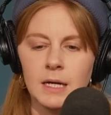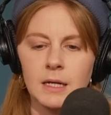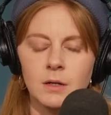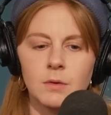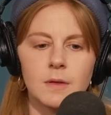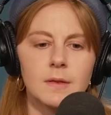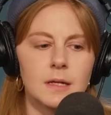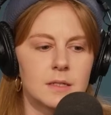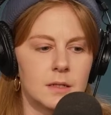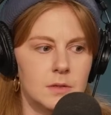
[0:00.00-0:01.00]
And I know that
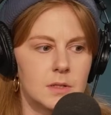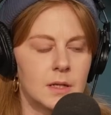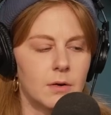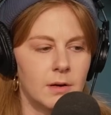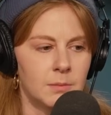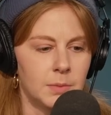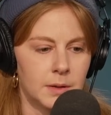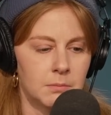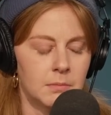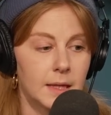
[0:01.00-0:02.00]
that sounds
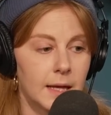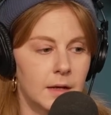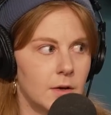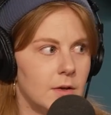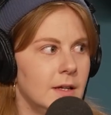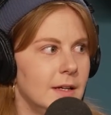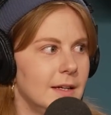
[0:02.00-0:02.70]
incredibly millennial.